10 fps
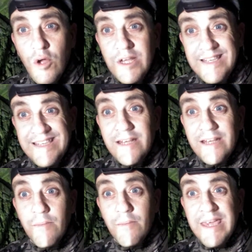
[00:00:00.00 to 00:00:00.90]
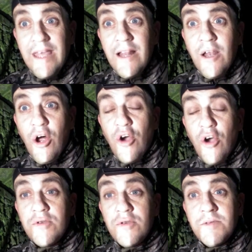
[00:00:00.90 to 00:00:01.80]
did kill her
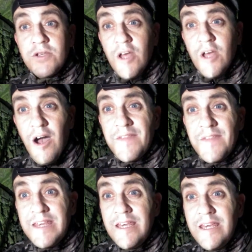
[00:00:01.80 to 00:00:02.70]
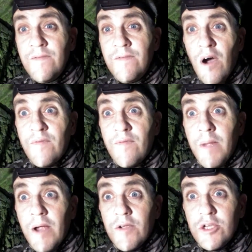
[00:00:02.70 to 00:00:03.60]
husband on the eve of her
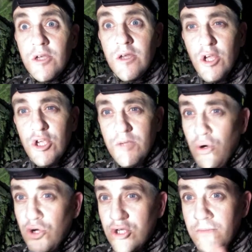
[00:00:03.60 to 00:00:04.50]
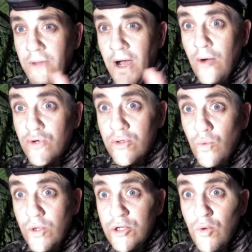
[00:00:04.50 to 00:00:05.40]
marriage. She pushed him out the
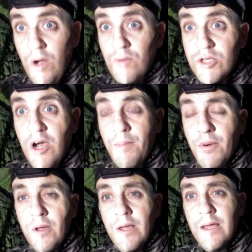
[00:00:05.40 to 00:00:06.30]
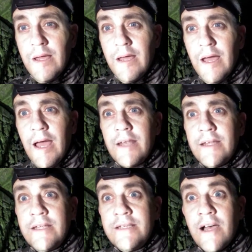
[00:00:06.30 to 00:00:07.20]
window out top, and he
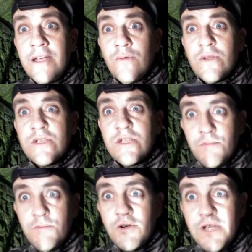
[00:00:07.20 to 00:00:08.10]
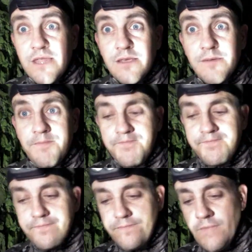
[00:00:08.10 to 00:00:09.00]
died with a slumber death.
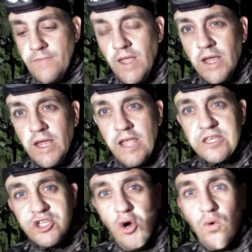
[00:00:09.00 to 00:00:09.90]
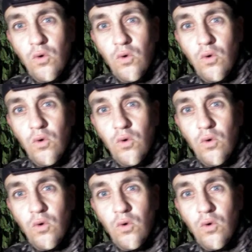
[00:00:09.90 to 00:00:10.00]
It is told